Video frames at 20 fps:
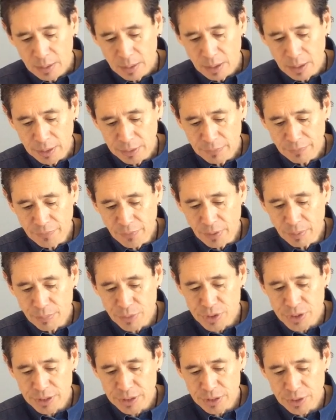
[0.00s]
The
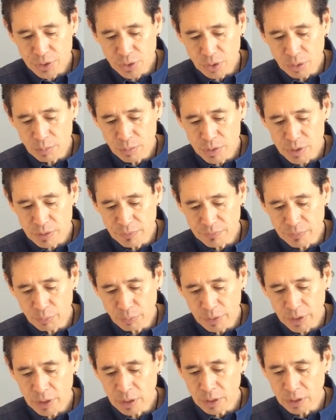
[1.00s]
pharmacy determines if the
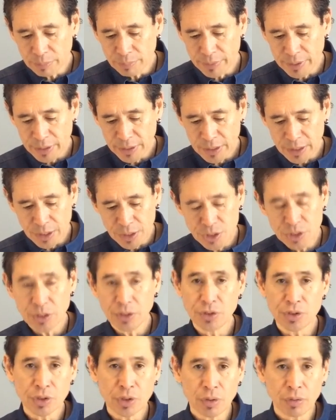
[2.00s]
recalled medication
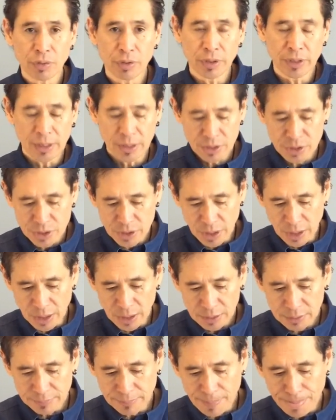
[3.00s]
is currently in
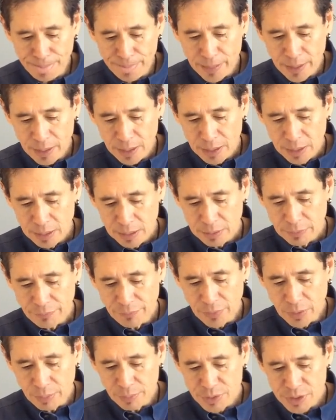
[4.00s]
stock. The
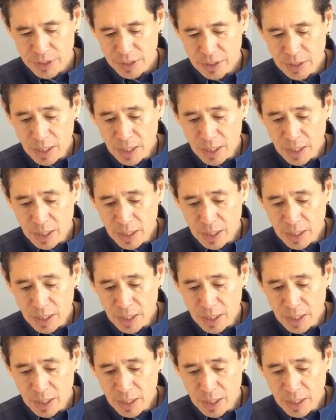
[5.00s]
pharmacy